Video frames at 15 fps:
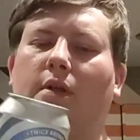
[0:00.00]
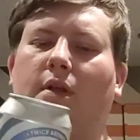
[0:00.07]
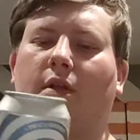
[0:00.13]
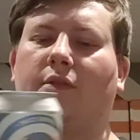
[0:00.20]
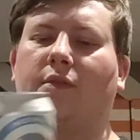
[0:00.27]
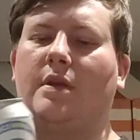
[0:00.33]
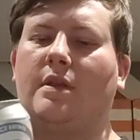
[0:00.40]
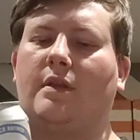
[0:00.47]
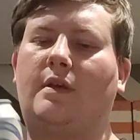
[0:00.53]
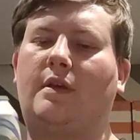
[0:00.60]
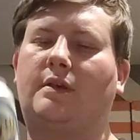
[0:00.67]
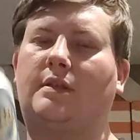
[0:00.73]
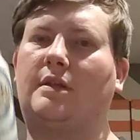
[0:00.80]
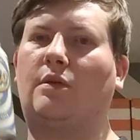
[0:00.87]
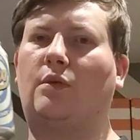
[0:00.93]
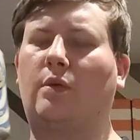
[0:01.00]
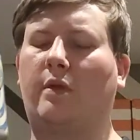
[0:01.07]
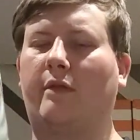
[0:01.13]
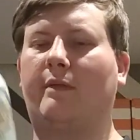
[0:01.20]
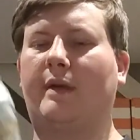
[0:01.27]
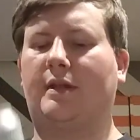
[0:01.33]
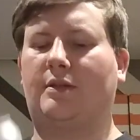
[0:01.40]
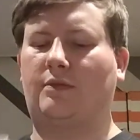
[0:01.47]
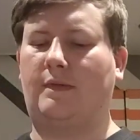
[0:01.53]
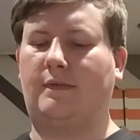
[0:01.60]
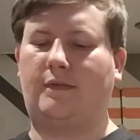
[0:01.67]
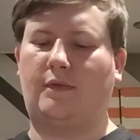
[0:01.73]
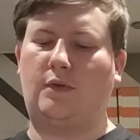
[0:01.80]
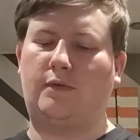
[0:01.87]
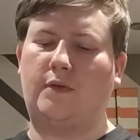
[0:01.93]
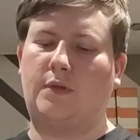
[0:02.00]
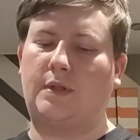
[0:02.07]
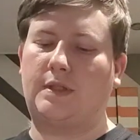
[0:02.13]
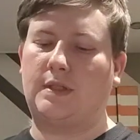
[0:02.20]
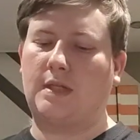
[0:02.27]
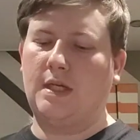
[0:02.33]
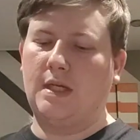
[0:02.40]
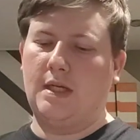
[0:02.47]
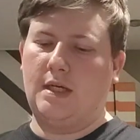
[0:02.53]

in a 330. All of the rest are in 440s,